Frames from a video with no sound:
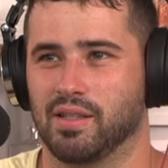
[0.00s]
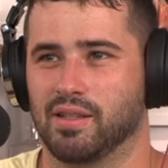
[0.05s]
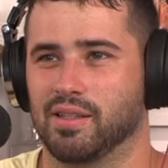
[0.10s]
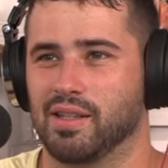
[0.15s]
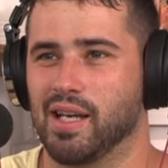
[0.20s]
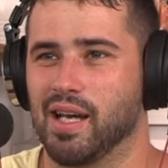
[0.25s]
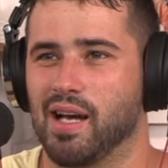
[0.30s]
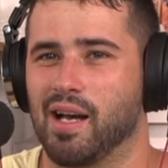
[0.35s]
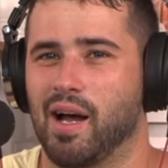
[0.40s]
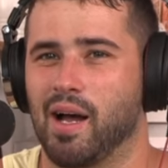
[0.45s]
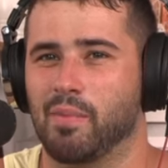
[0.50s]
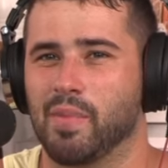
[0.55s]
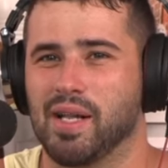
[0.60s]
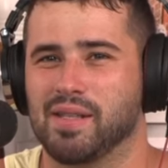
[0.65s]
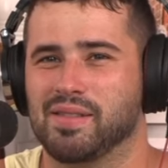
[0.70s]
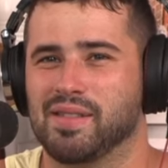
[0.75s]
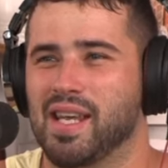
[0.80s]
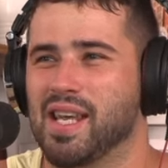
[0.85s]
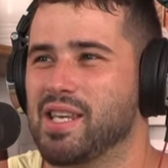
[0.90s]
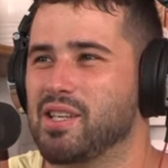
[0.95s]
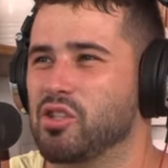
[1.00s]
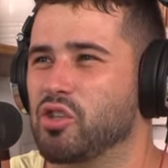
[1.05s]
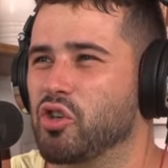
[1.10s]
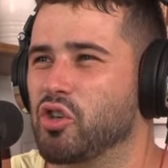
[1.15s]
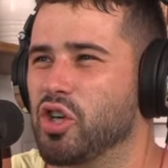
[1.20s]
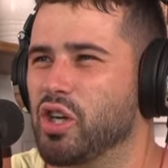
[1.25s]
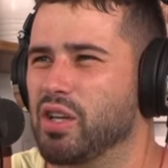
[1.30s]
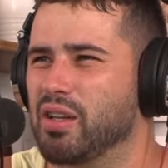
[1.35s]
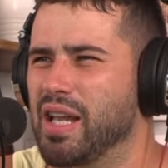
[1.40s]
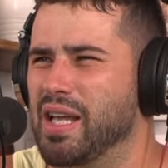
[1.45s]
Yeah, I'm not saying you're
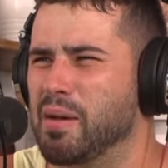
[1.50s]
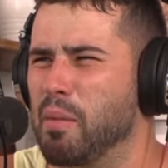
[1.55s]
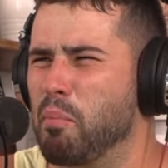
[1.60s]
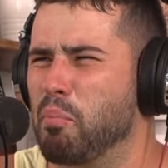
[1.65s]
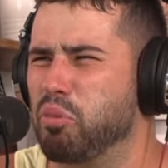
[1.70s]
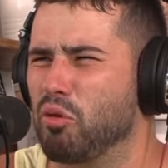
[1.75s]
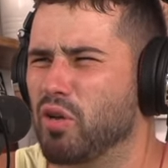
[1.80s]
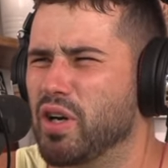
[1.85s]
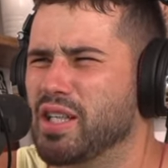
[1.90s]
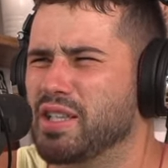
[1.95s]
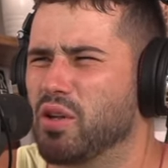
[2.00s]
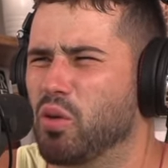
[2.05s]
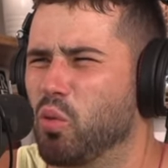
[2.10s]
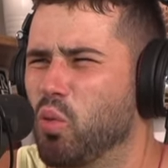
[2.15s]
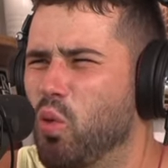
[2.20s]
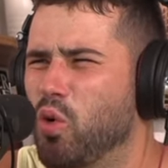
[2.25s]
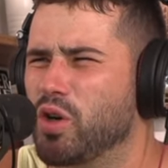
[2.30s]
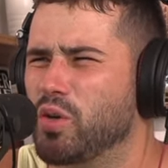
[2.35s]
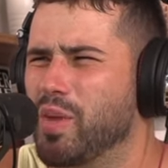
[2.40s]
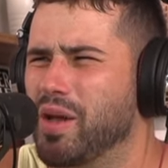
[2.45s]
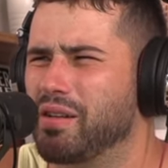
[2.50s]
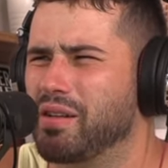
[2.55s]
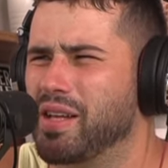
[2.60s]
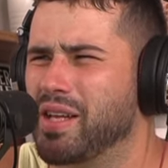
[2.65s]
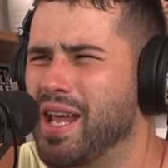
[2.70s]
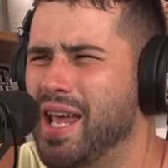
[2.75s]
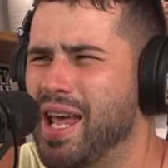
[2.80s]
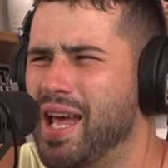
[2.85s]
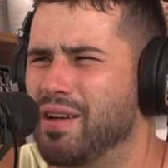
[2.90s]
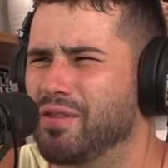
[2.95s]
gonna like break the watermelon
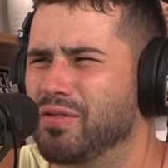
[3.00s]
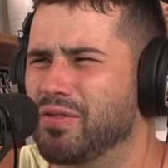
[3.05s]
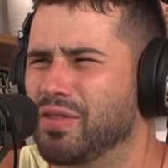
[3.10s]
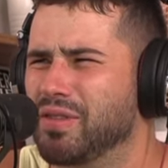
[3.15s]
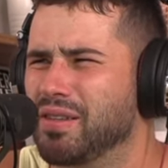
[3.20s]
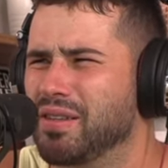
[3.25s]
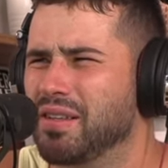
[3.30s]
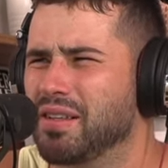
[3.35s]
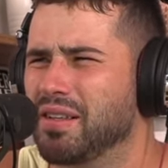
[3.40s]
in half.